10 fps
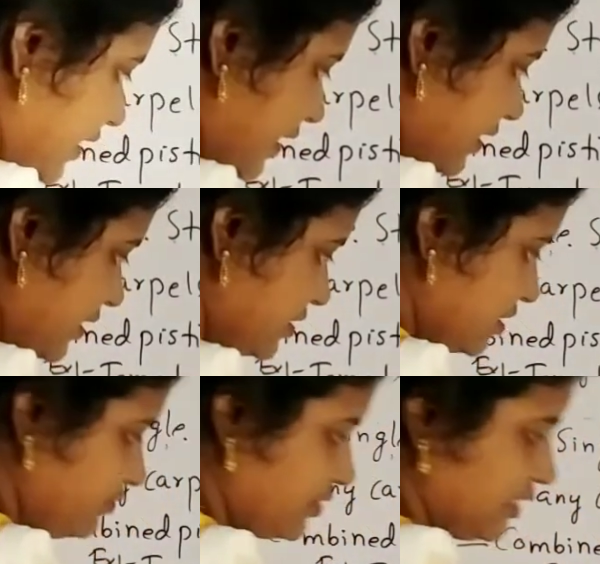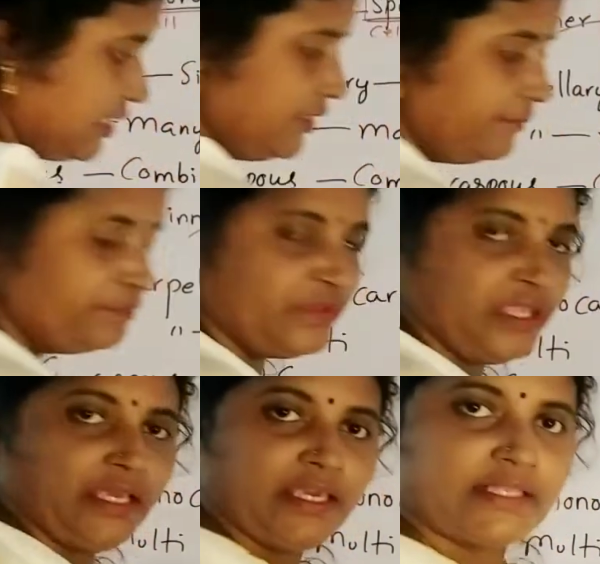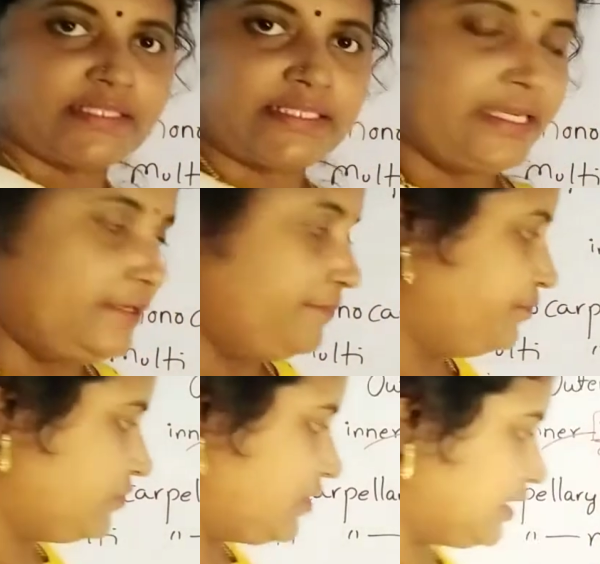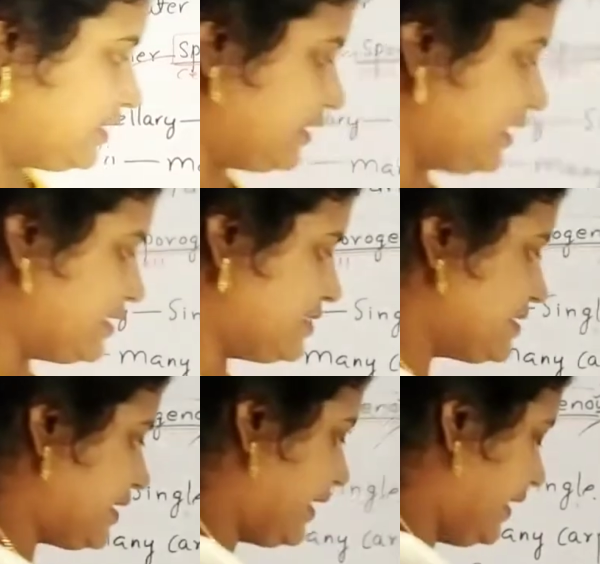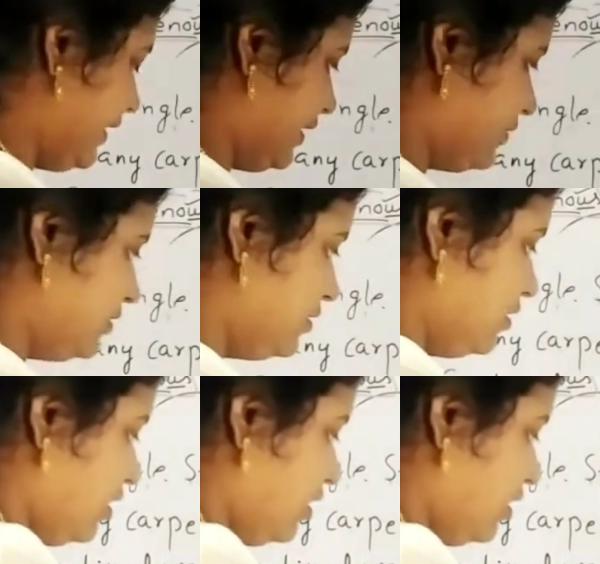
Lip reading: fertilization with the egg cell. Then second